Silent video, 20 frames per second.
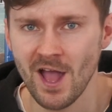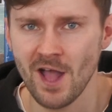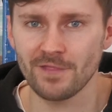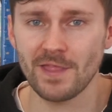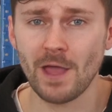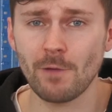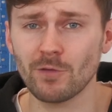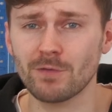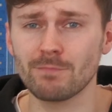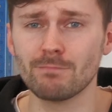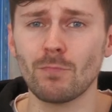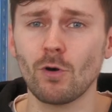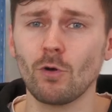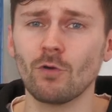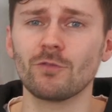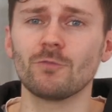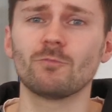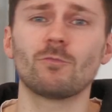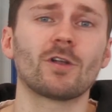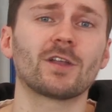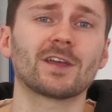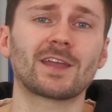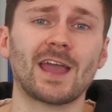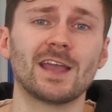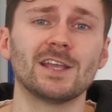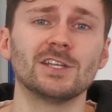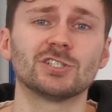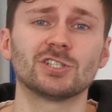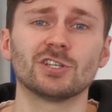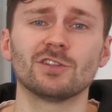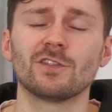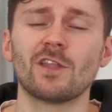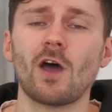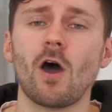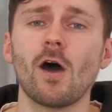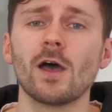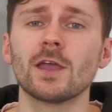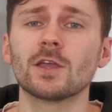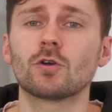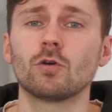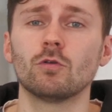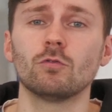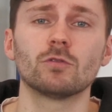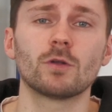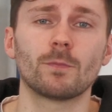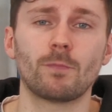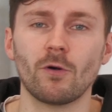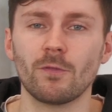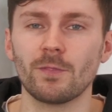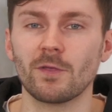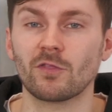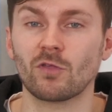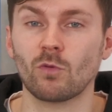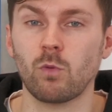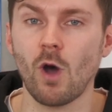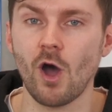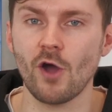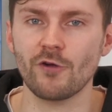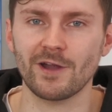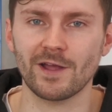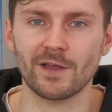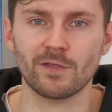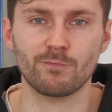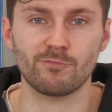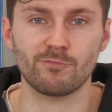there was more than one occasion that I called upon the Tuareg's